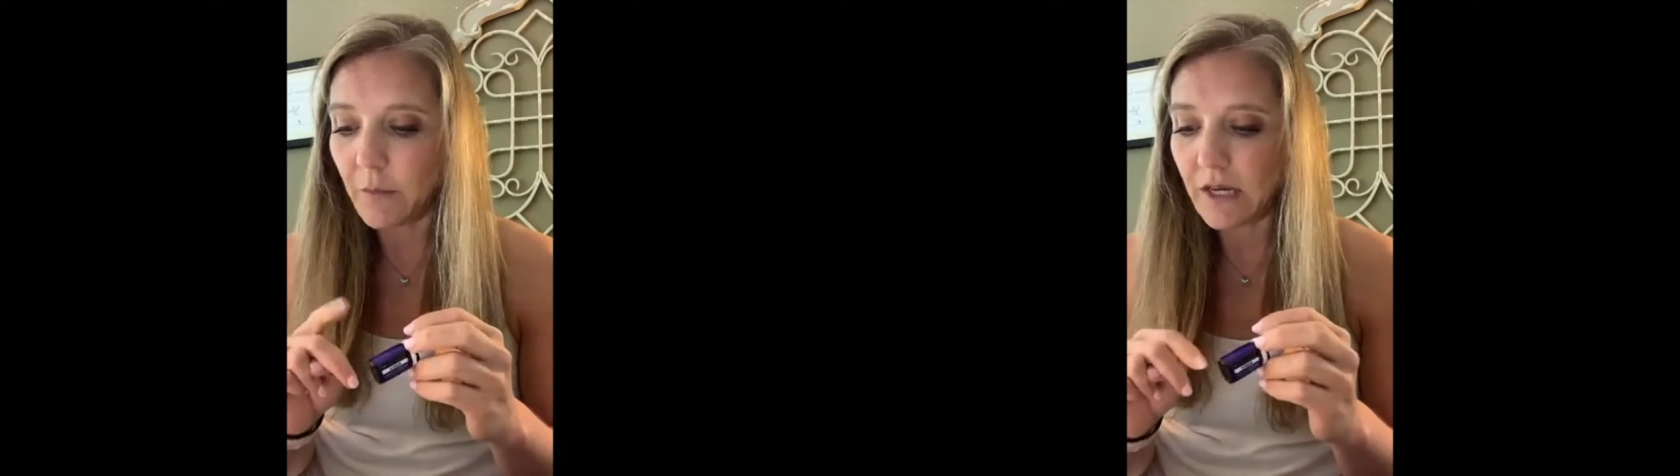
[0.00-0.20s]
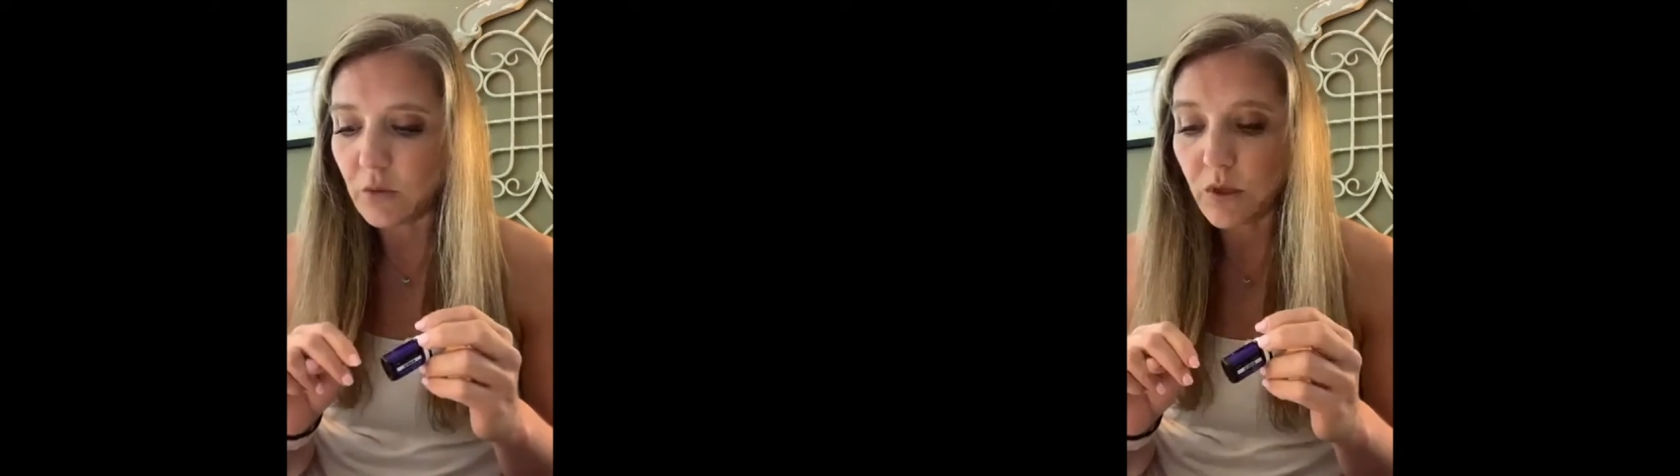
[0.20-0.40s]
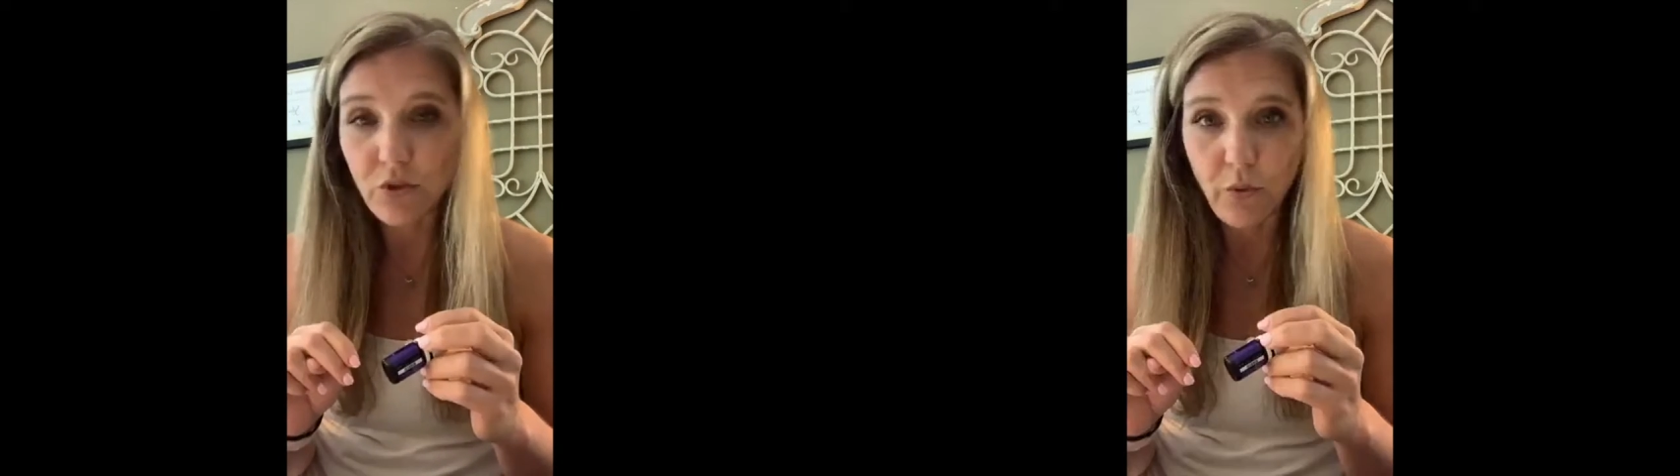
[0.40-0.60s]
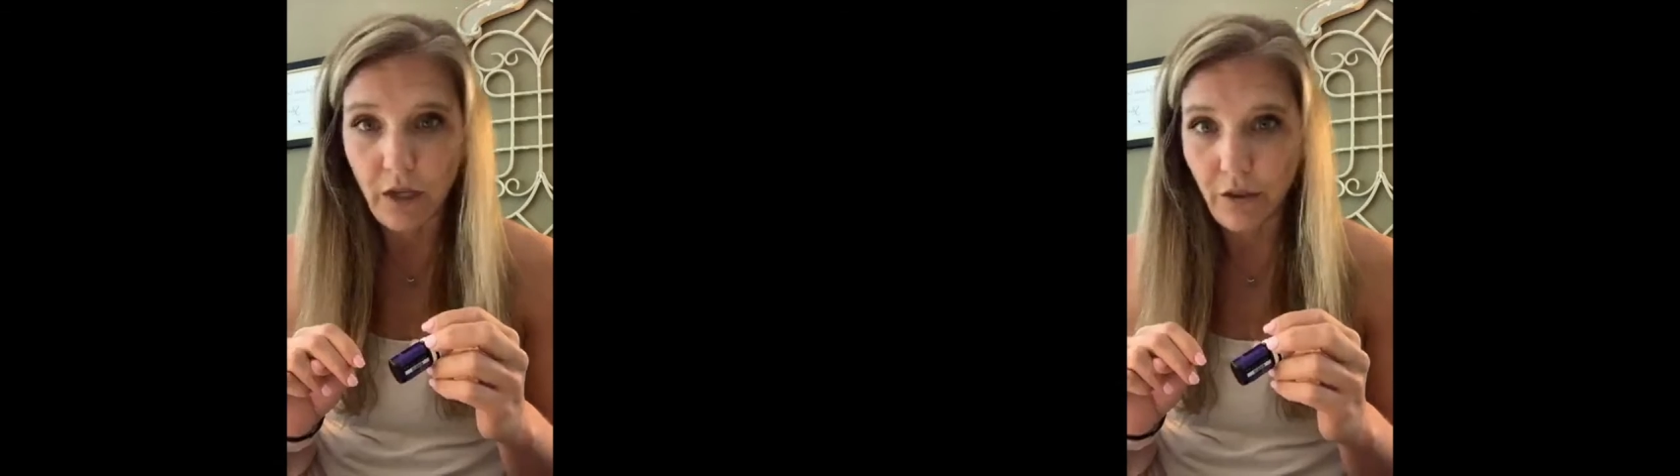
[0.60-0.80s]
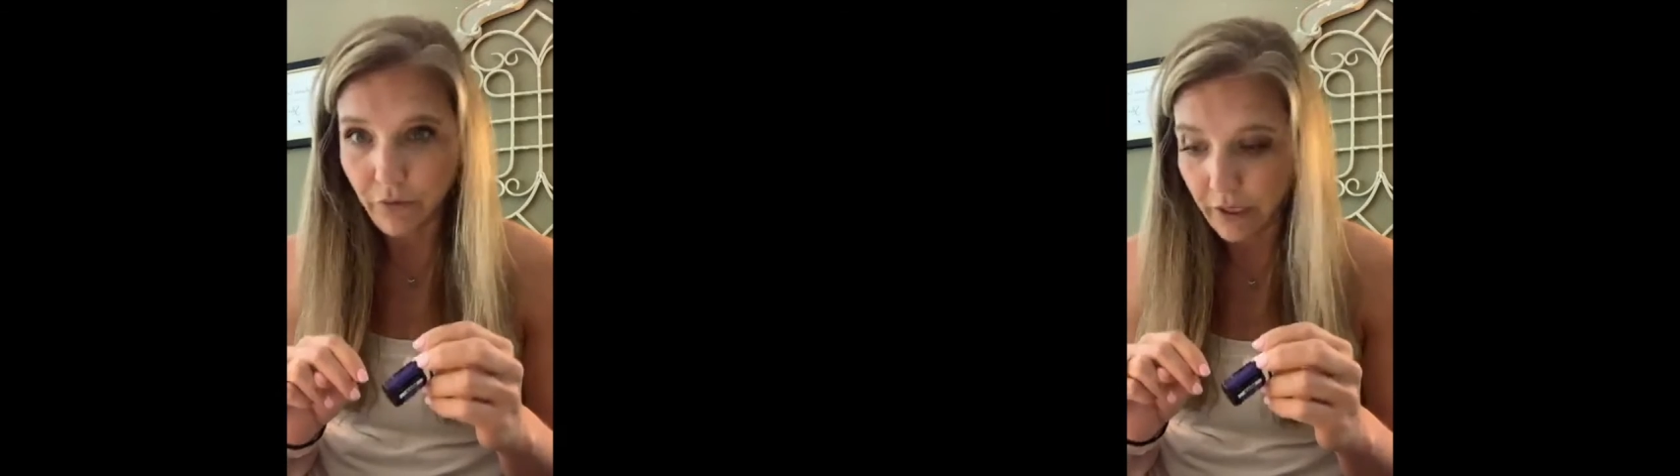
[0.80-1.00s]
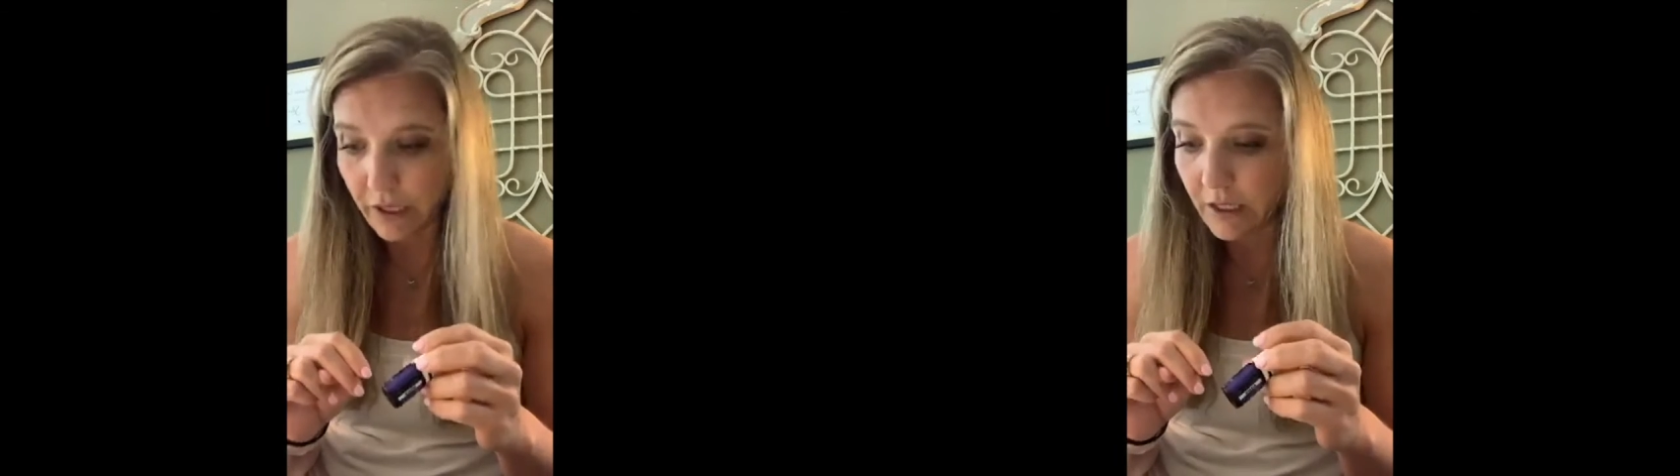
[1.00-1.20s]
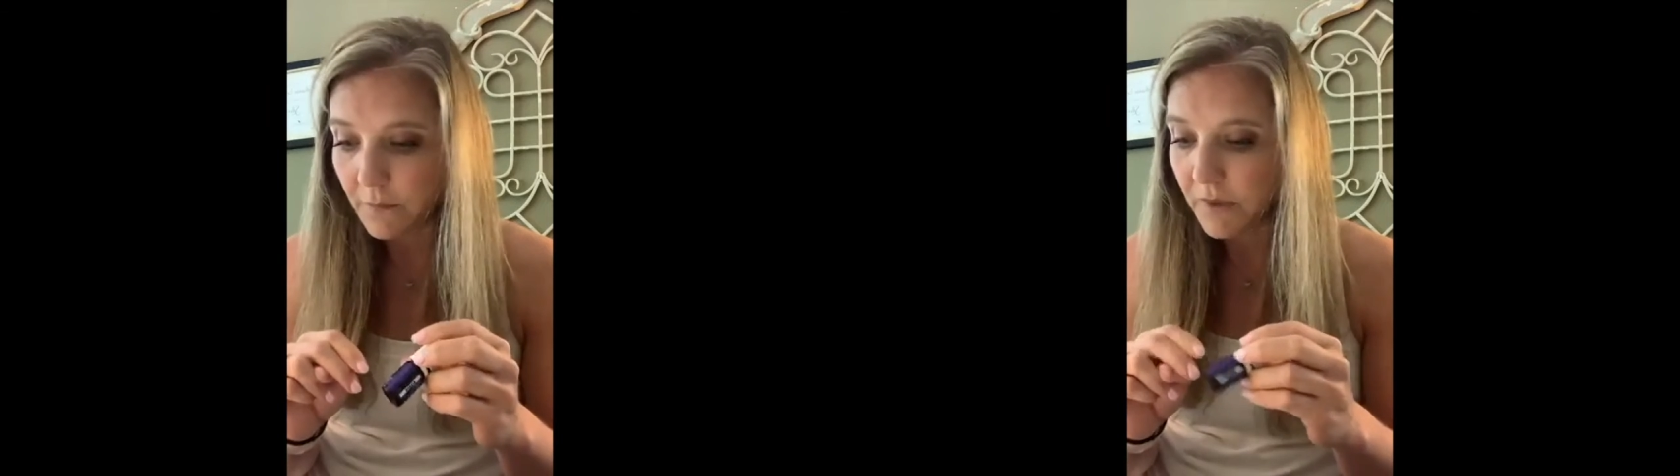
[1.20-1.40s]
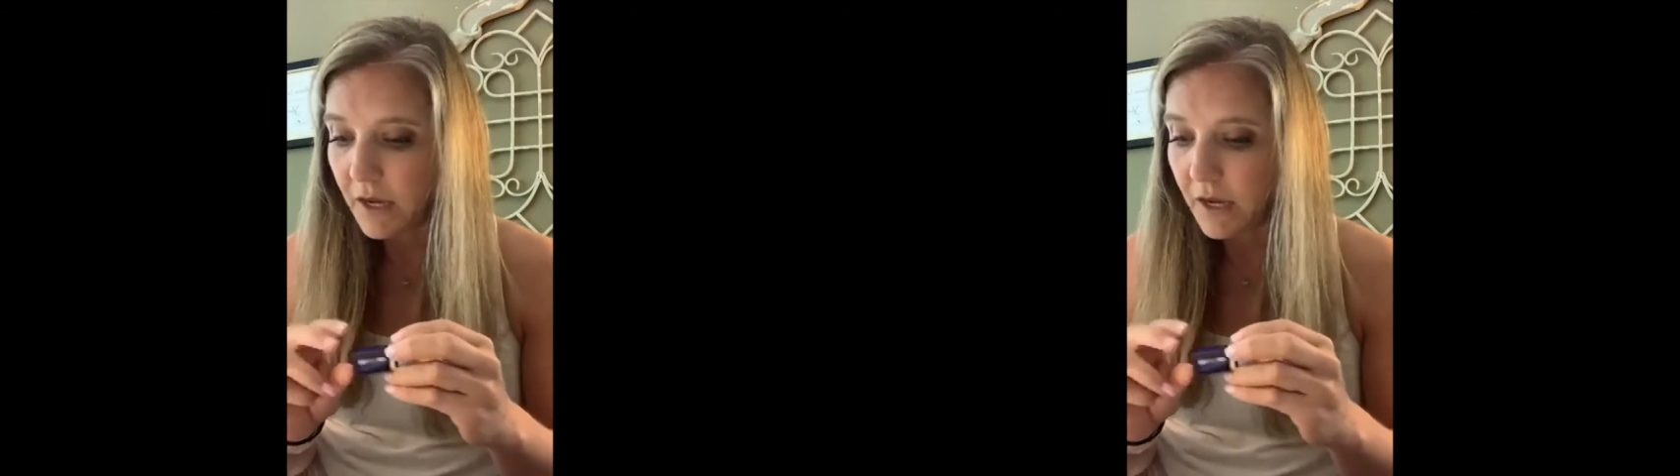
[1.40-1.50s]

page 123.